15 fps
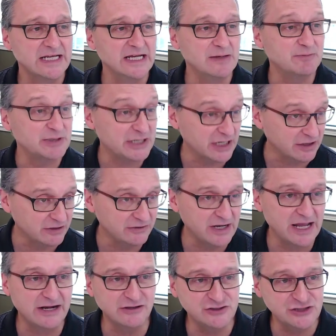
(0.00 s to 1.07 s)
in particular
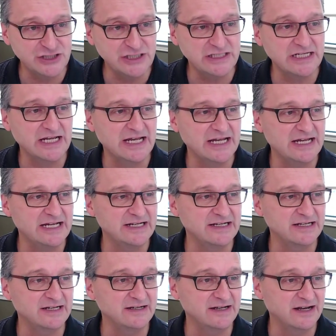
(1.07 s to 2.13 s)
energy and
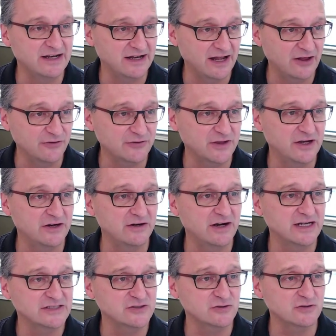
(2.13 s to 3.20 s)
healthcare. And
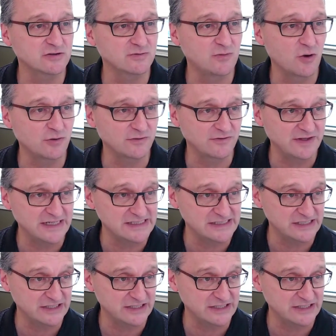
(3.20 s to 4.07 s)
I circled both of these